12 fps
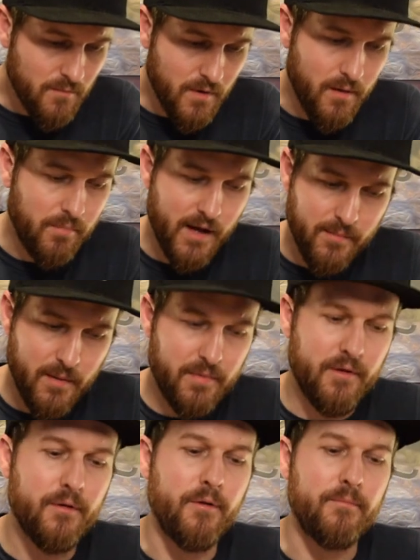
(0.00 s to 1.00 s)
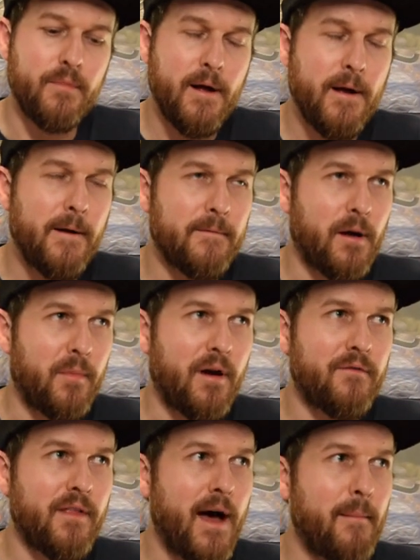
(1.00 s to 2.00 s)
ah, black pepper note coming
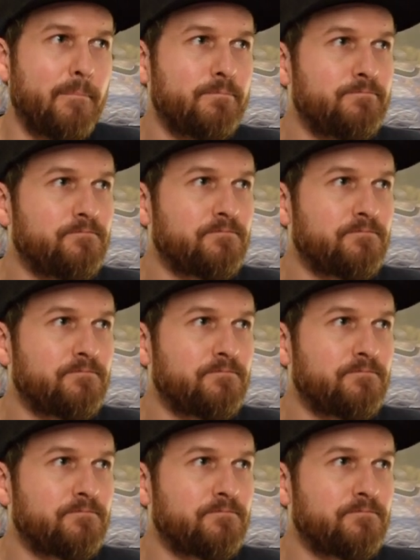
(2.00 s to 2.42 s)
off of that.